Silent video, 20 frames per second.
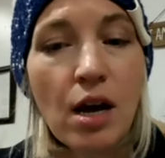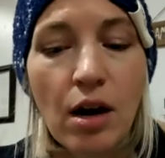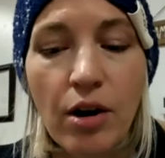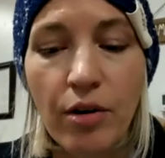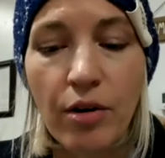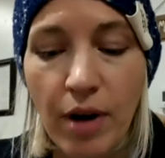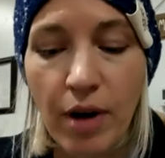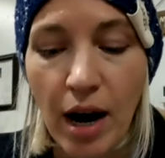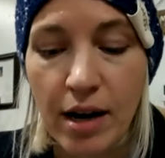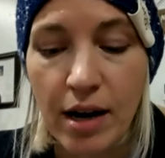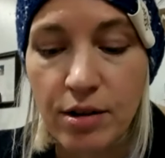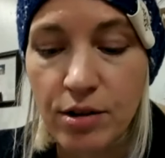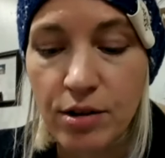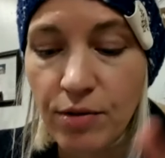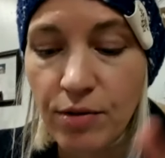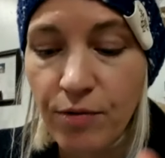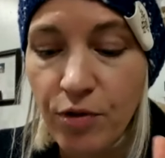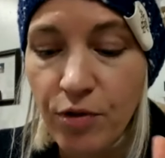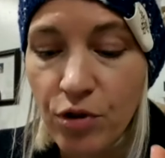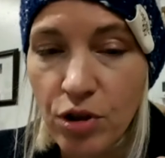All right,
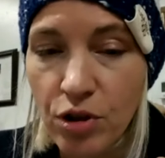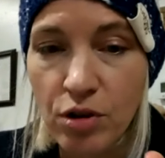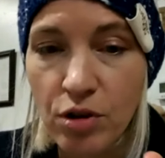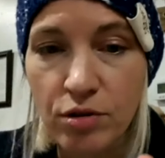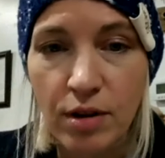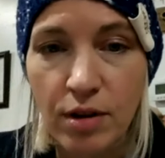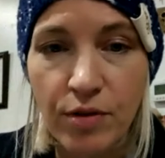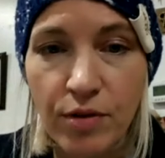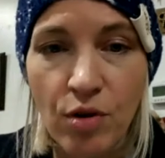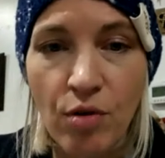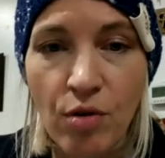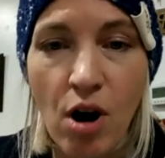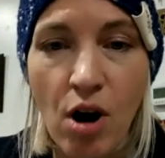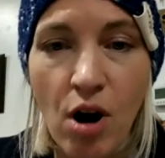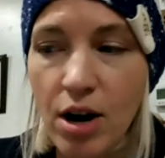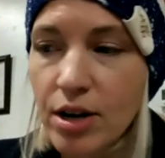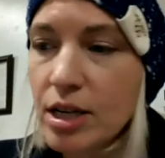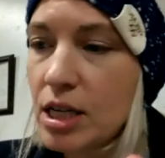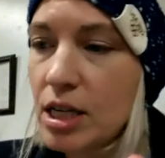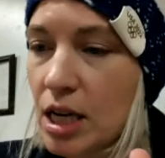so for those of you who
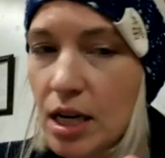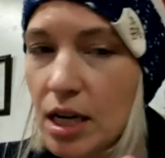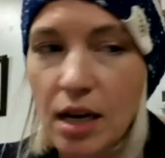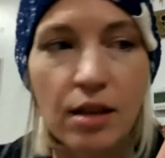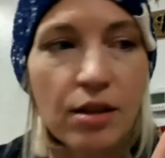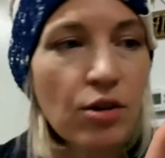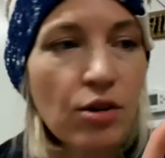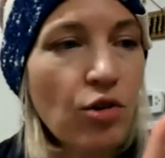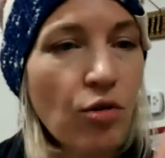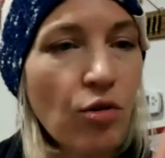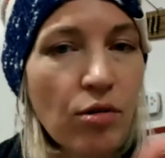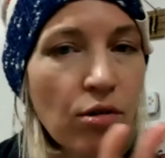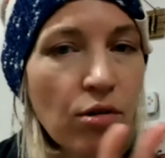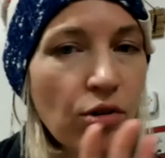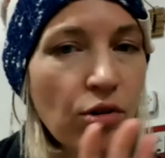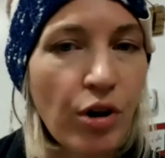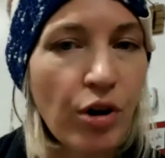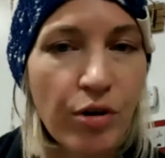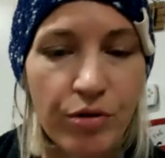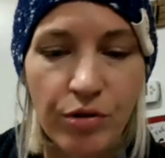are knitting the Coral
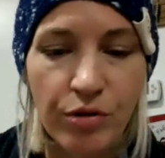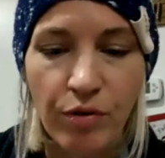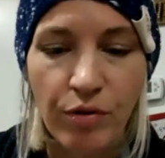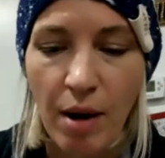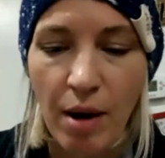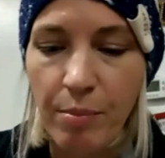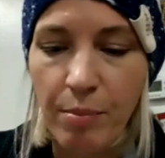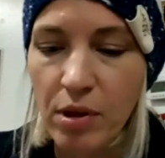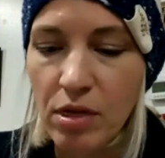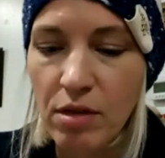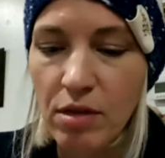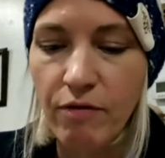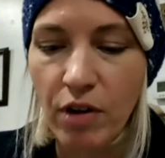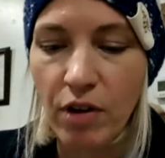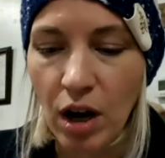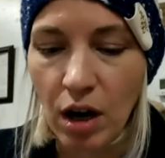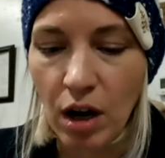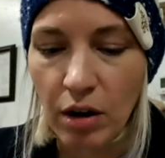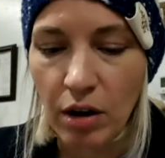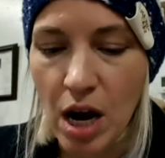Coast wrap and the
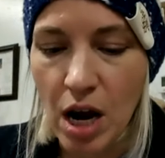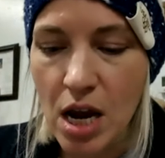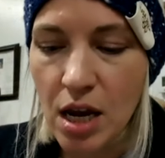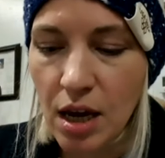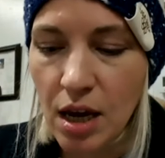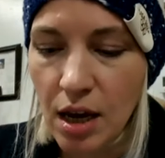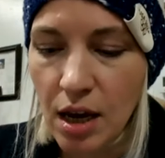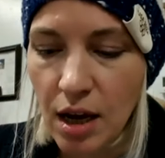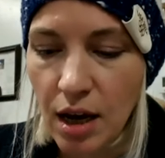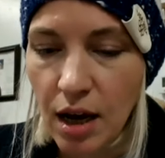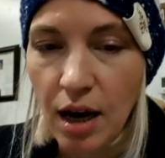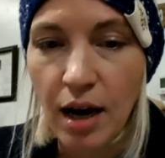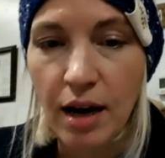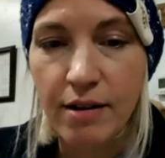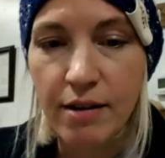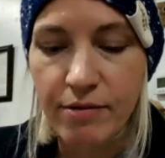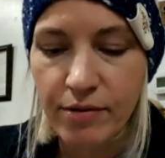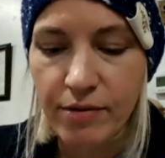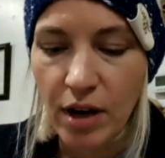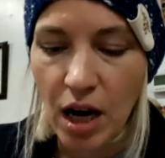fingering,
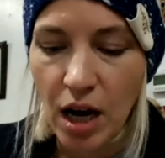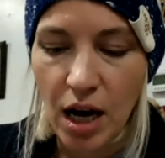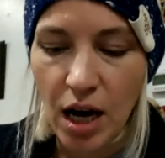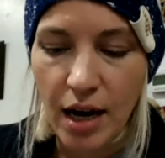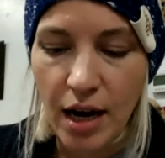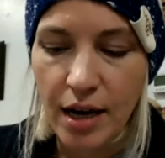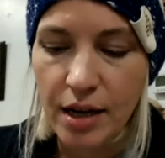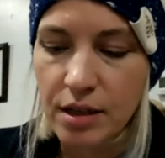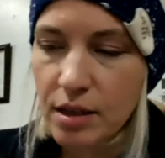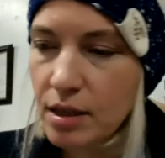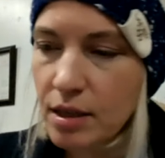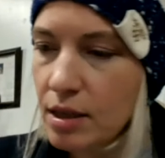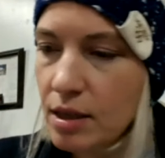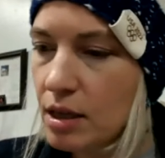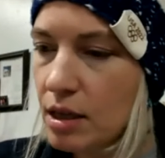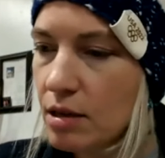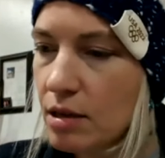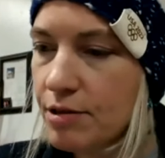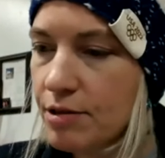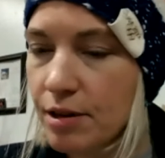I've got
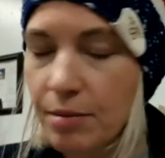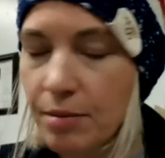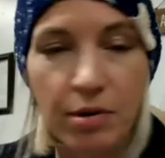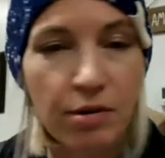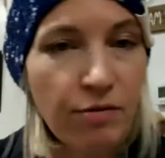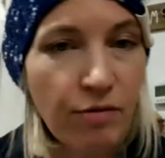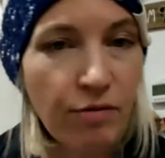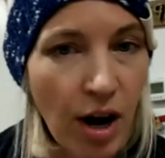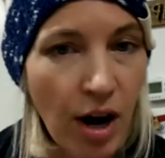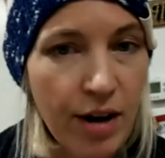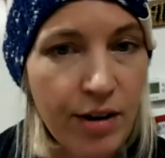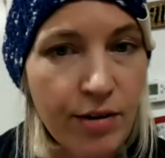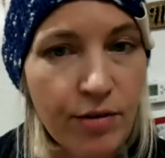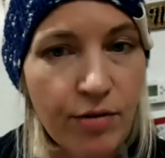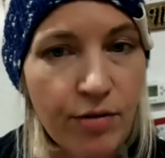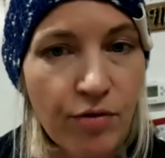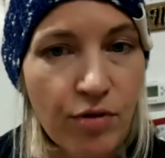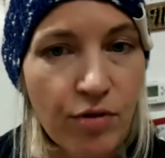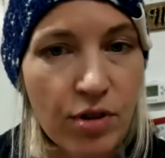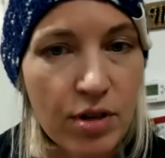some
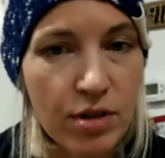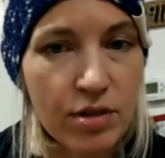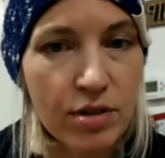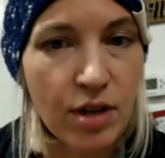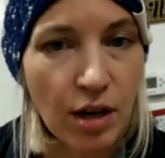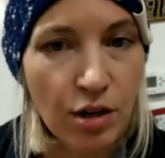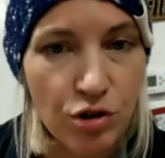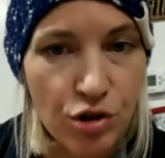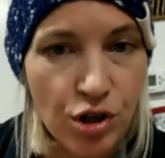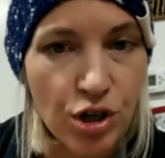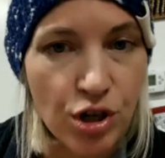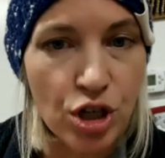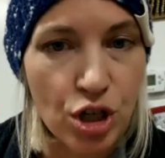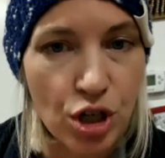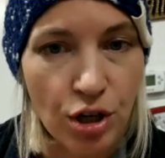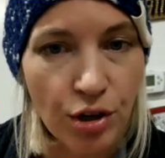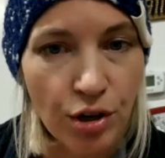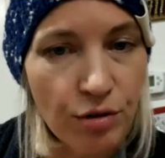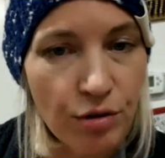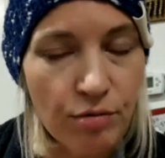advice for this section
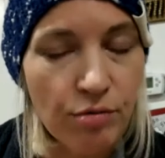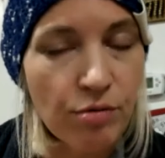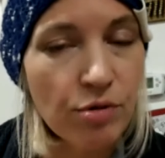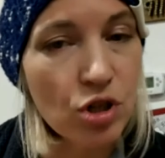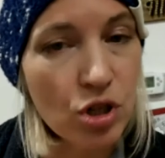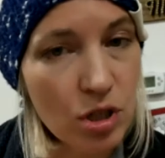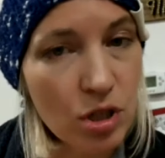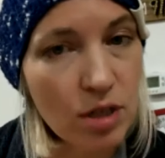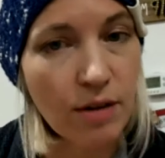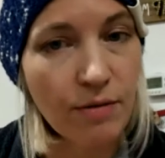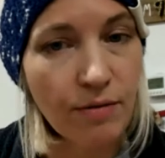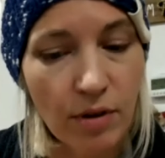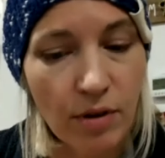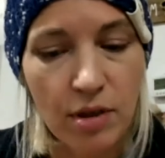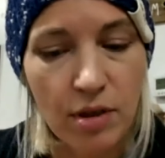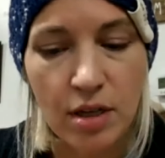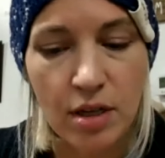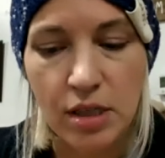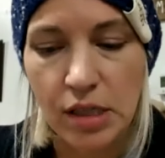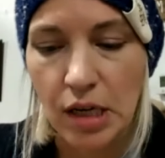2, which is
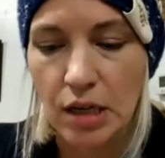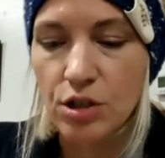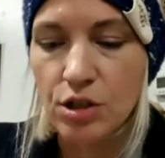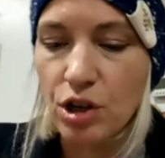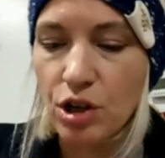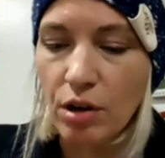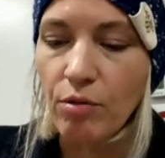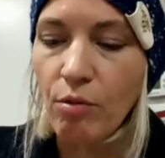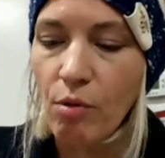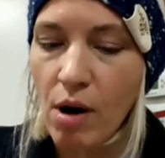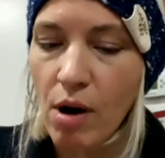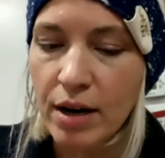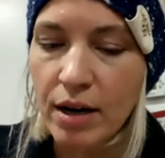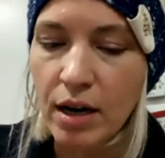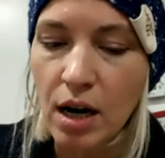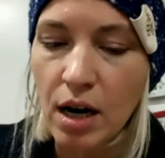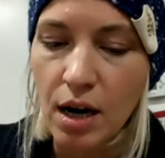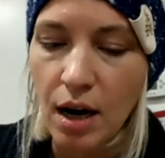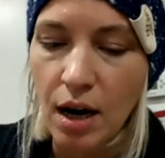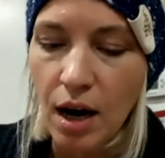different than section
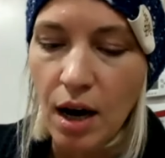1.